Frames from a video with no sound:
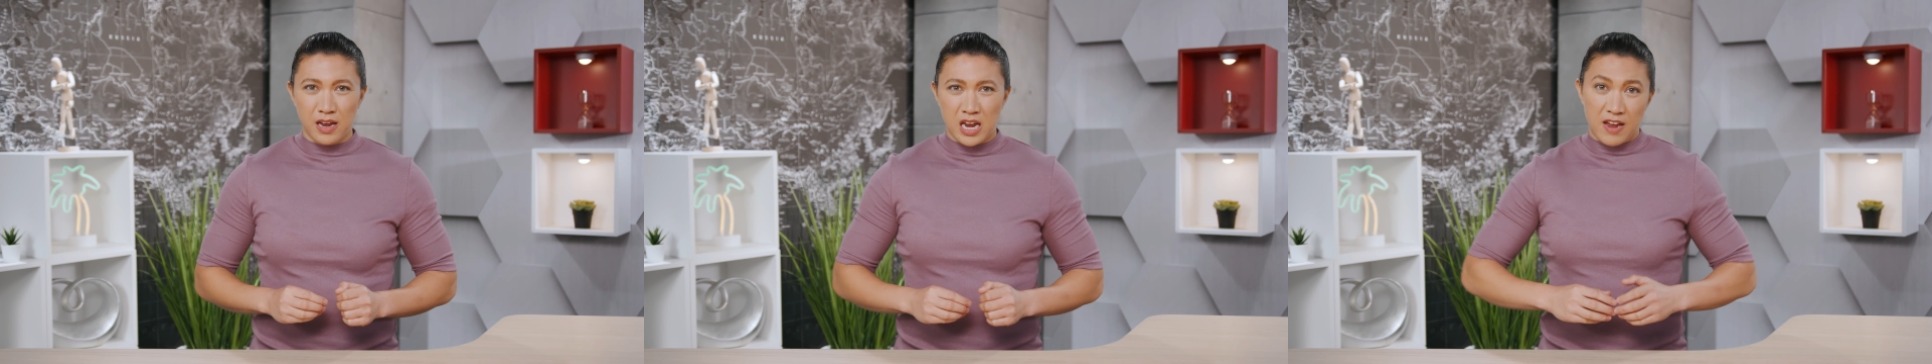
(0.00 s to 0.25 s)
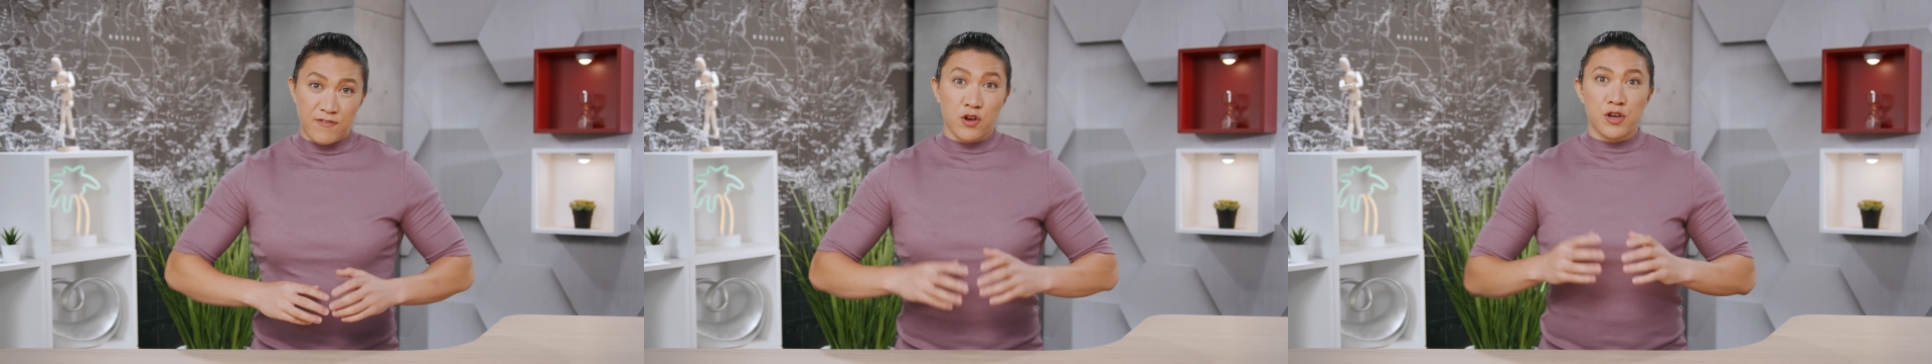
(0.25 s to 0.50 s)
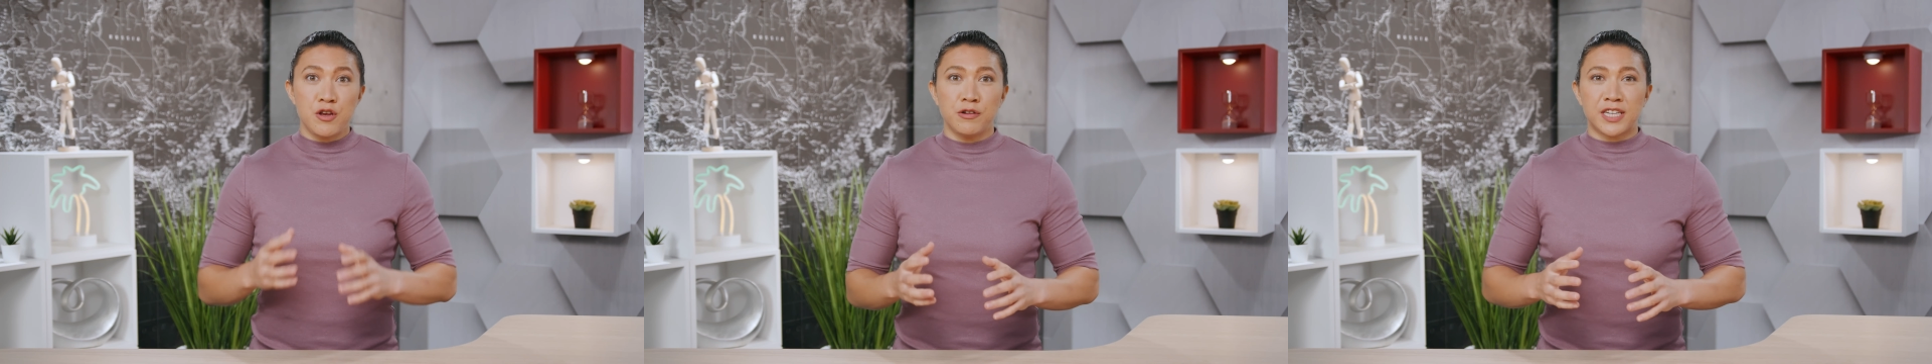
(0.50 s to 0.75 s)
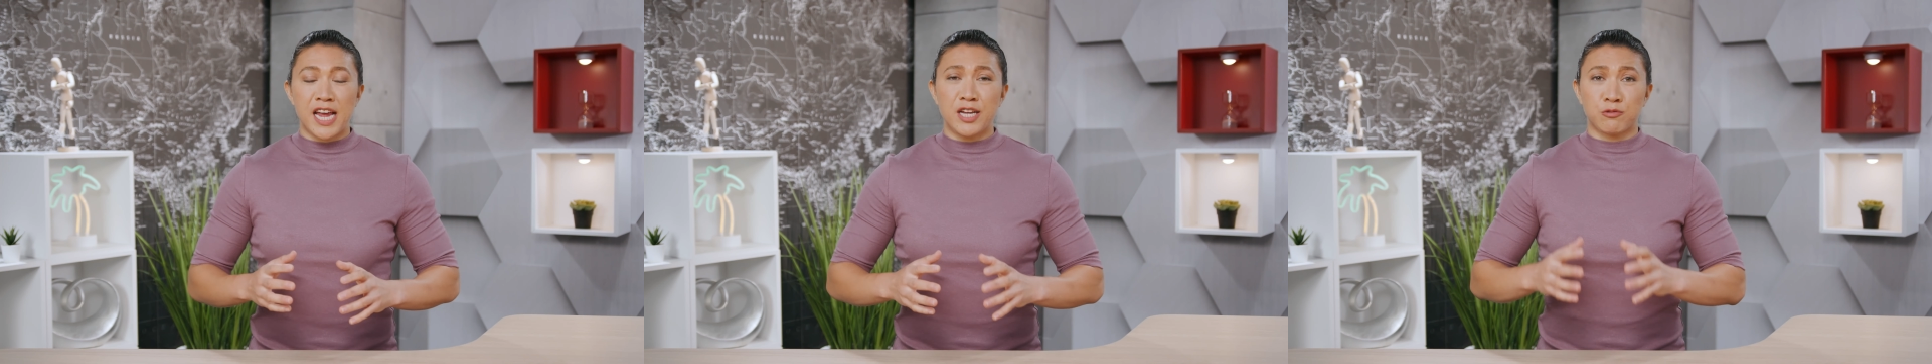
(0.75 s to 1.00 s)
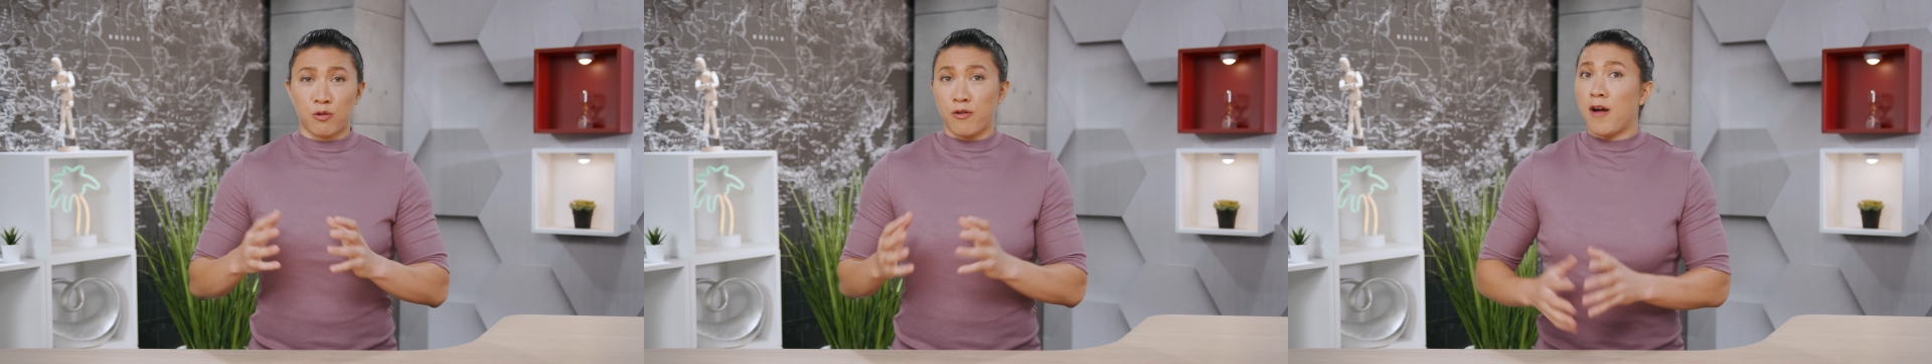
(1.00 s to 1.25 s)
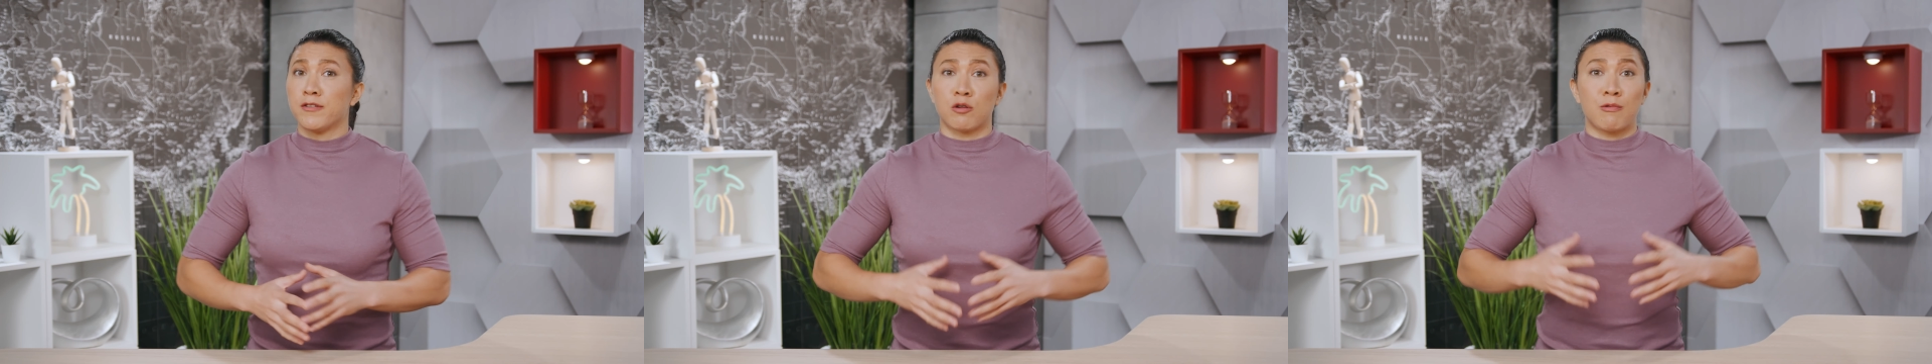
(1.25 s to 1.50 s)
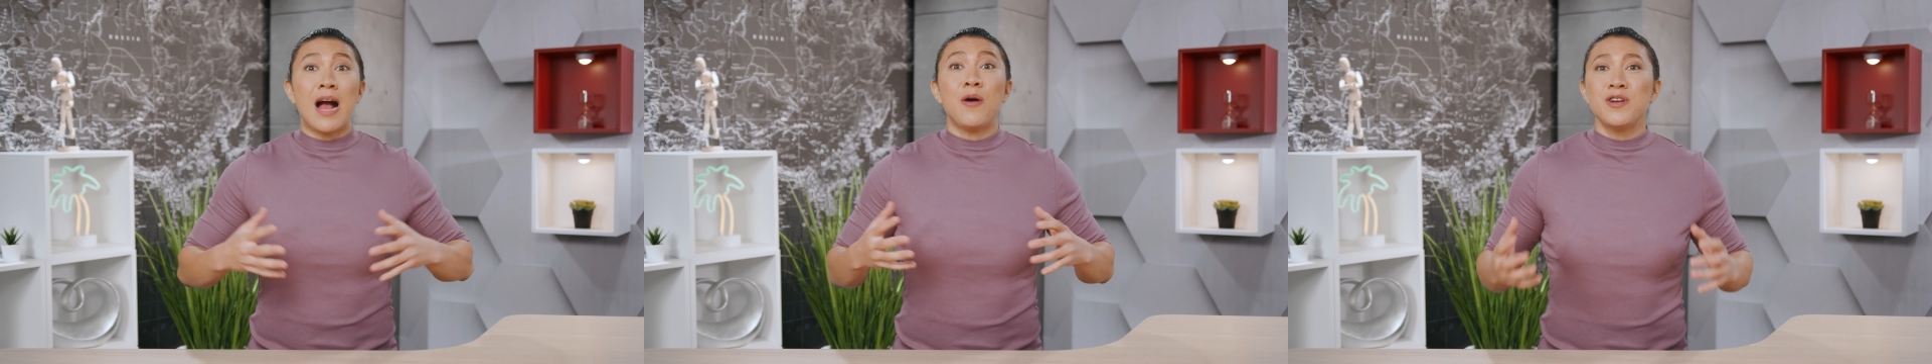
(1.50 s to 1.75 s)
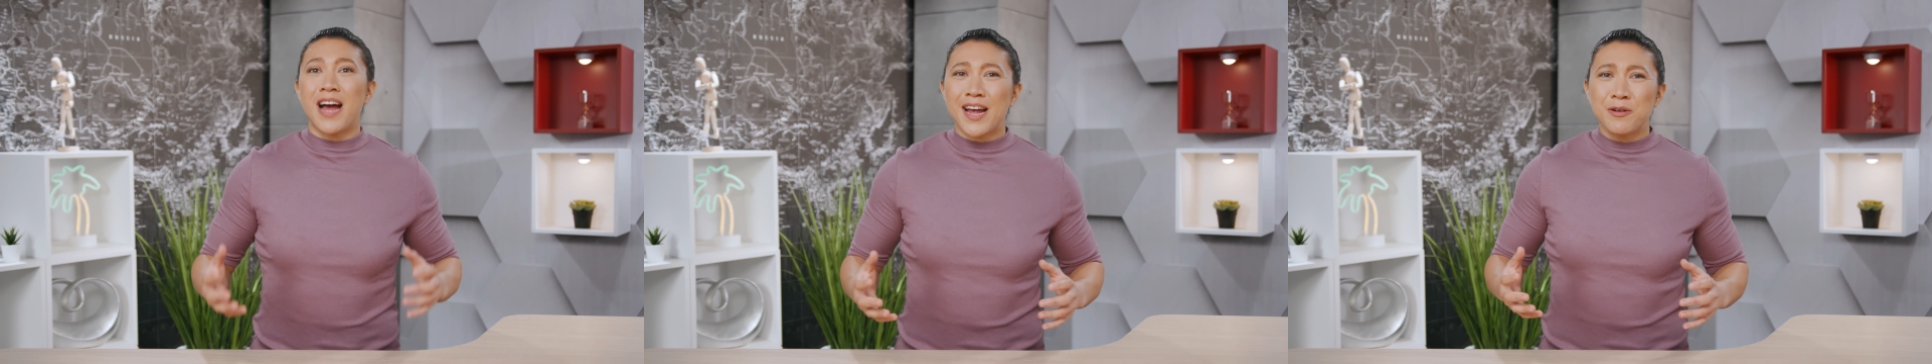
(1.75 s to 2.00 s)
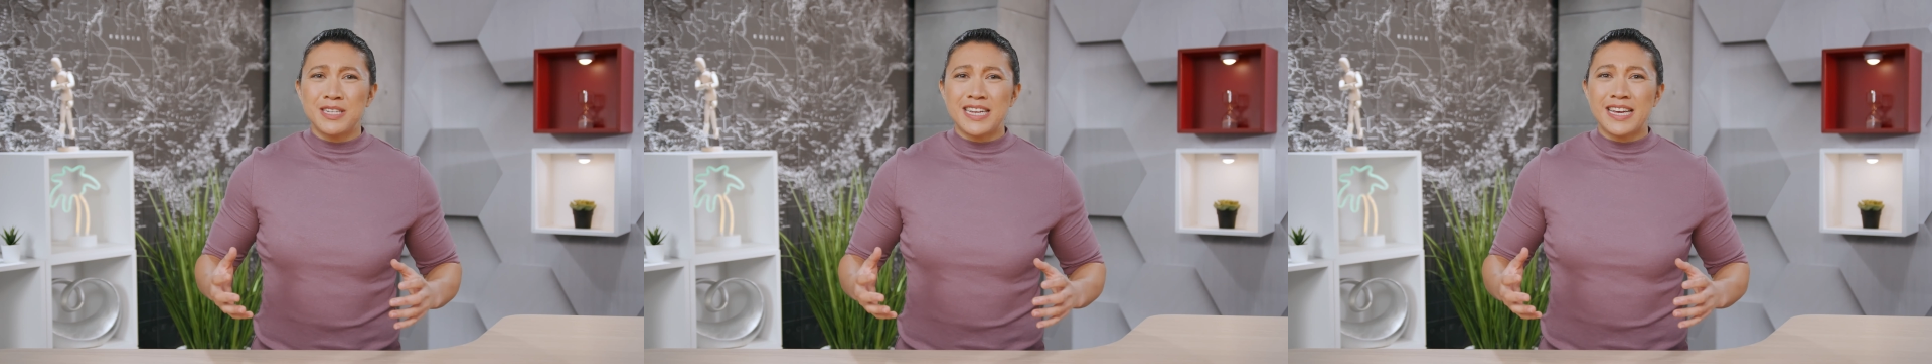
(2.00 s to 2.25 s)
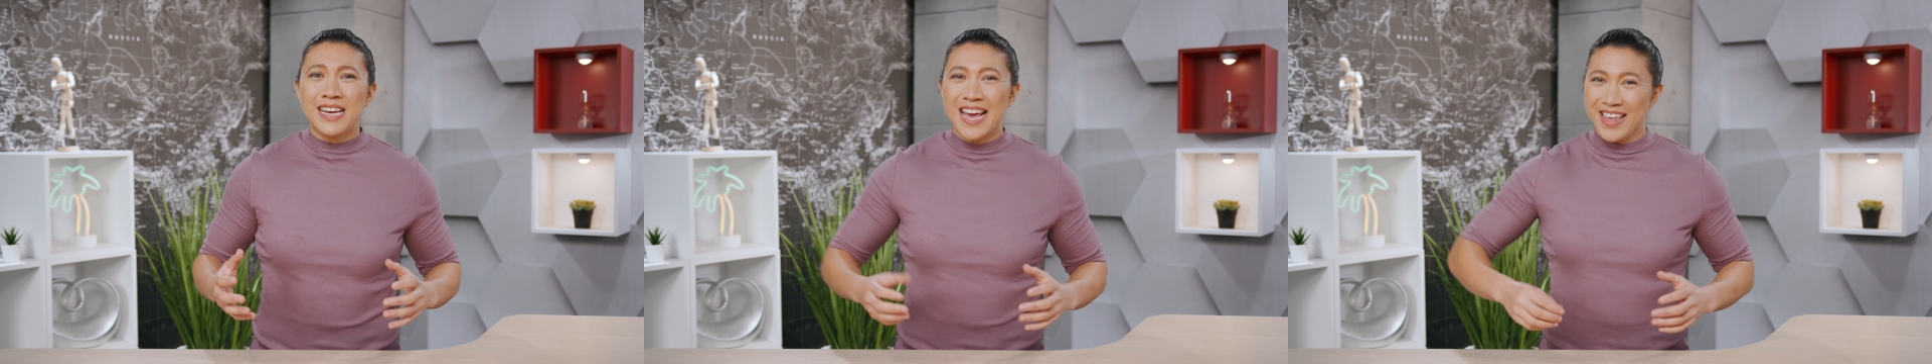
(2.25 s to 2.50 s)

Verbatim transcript: If your use case revolves around IoT,